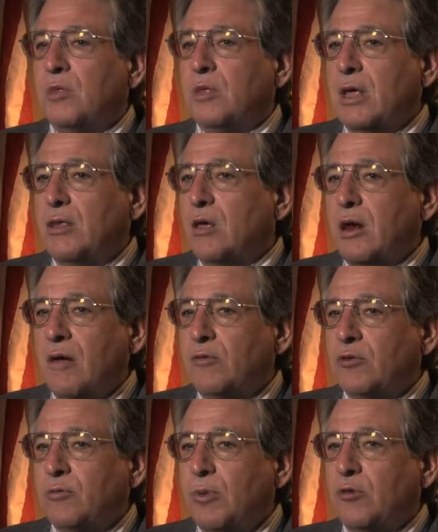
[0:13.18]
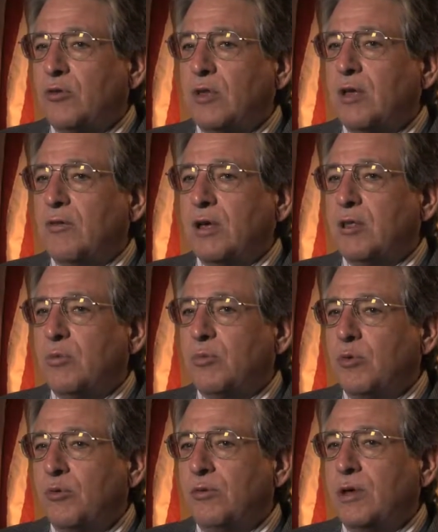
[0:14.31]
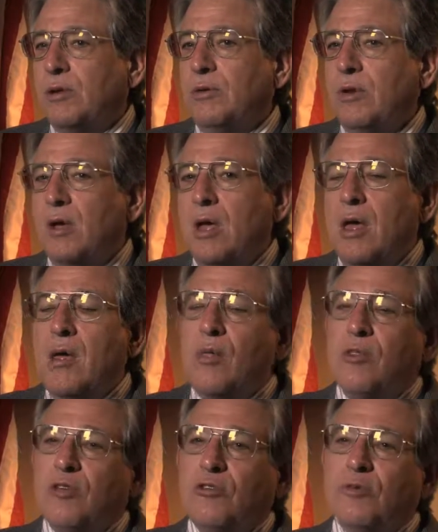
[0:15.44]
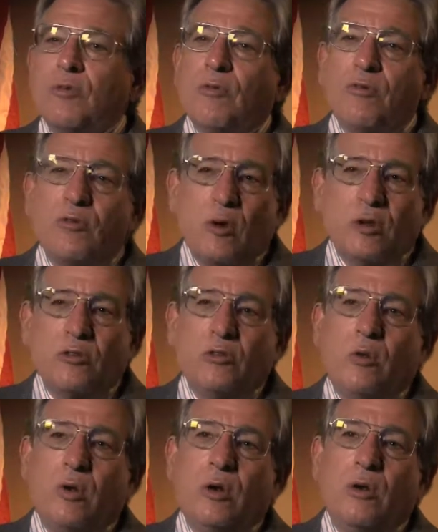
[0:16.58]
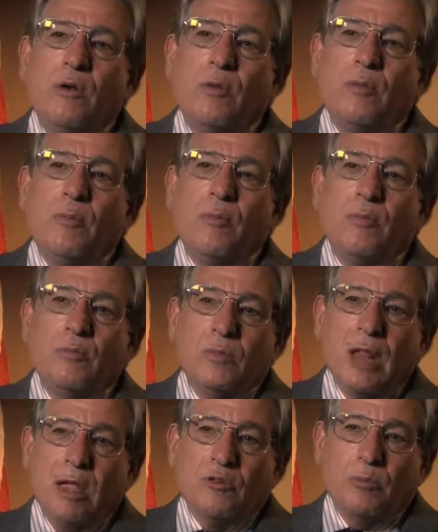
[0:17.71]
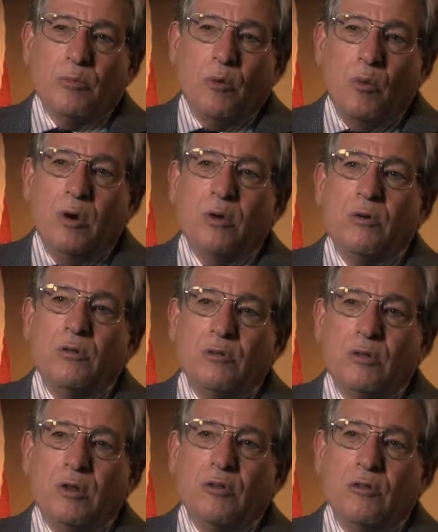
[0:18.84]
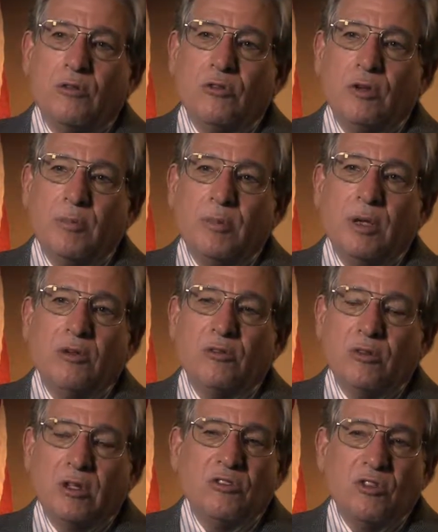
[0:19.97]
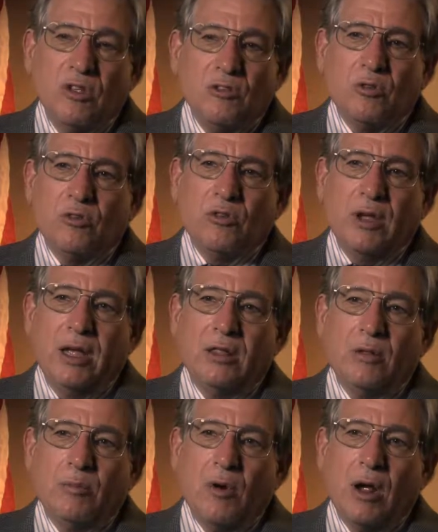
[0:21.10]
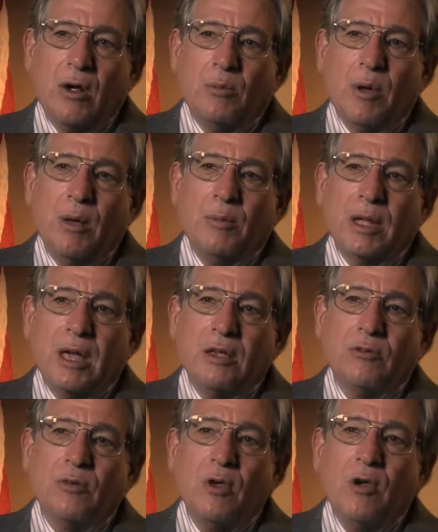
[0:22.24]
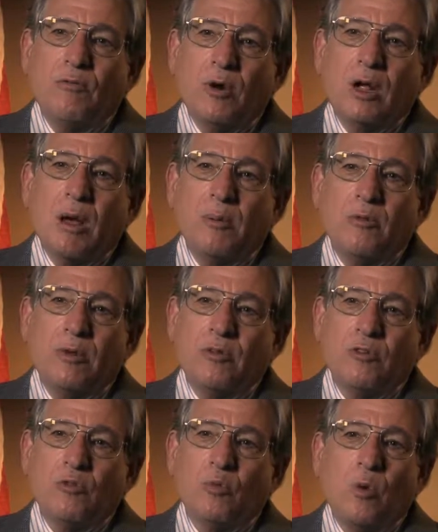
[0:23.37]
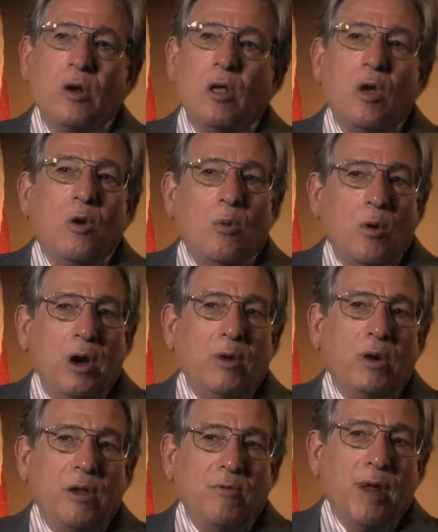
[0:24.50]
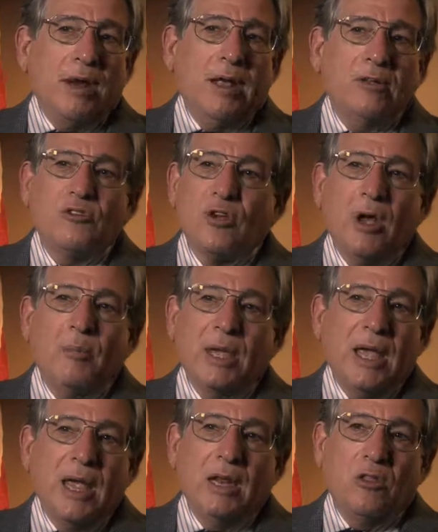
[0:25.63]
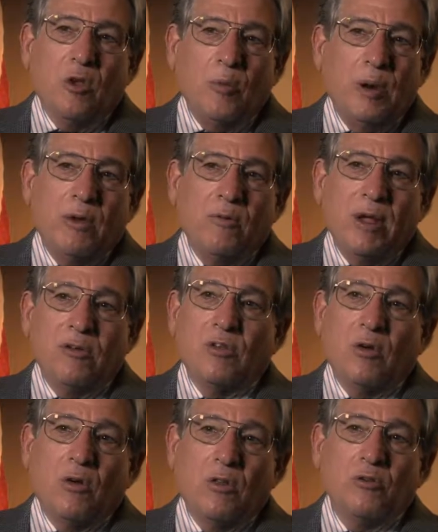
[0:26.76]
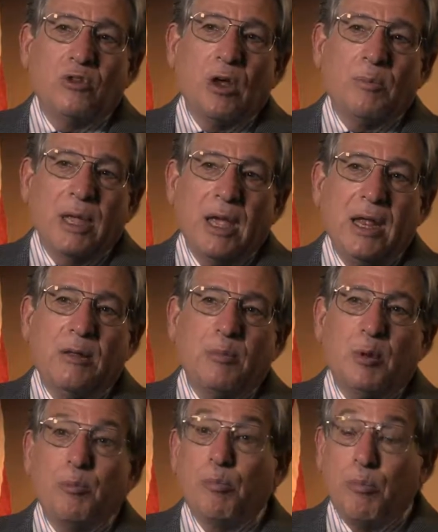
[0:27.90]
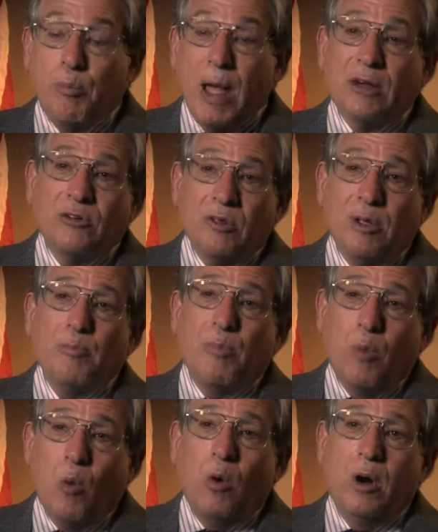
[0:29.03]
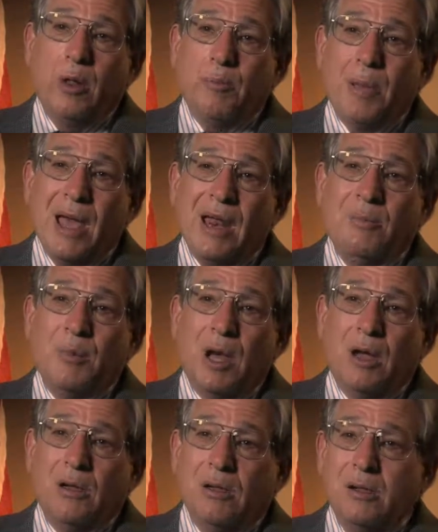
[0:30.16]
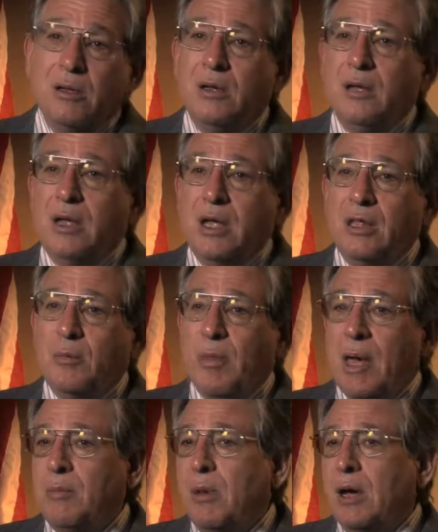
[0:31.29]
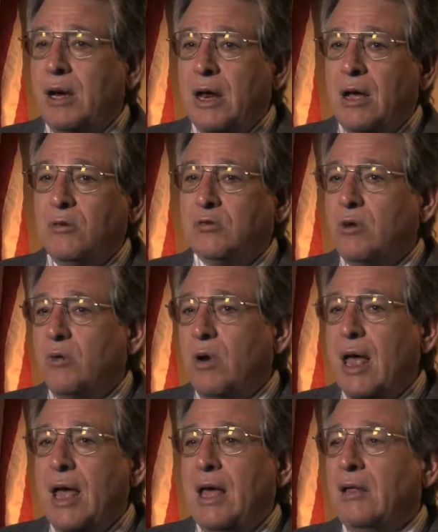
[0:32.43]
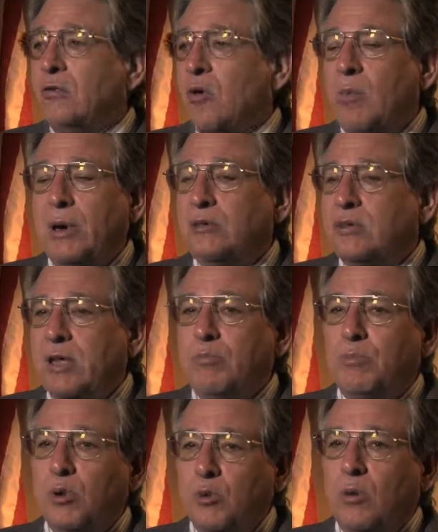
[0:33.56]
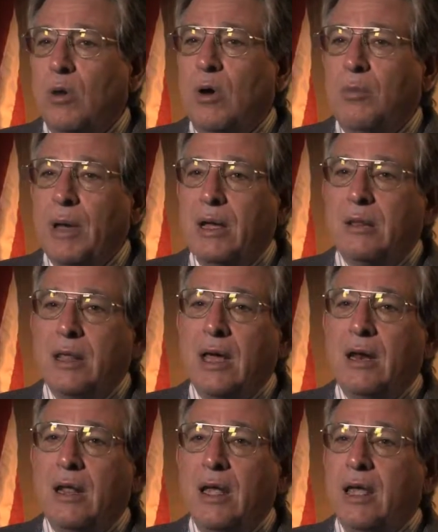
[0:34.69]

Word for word: He doesn't have his birth certificate to prove it. This focus on natural born citizenship is it's interesting in the Barack Obama case for a couple of reasons. One, one he ran against John McCain and nobody raised it, although John McCain had been actually born in Panama, in the Panama Canal Zone, and nobody said boo about that.